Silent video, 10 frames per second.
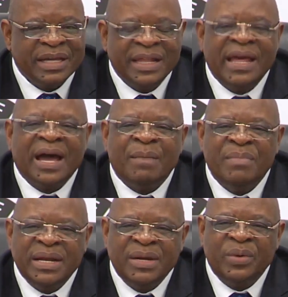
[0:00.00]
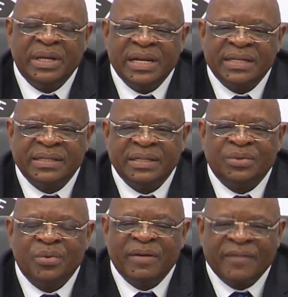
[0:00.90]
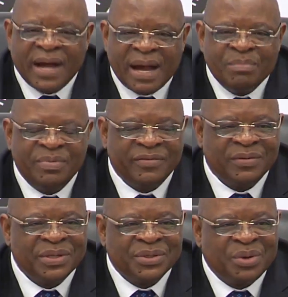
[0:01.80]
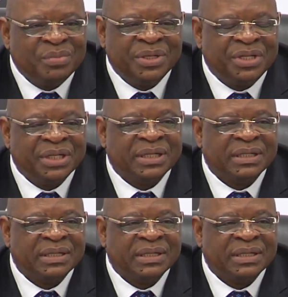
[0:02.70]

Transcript: There are many witnesses who have come before this commission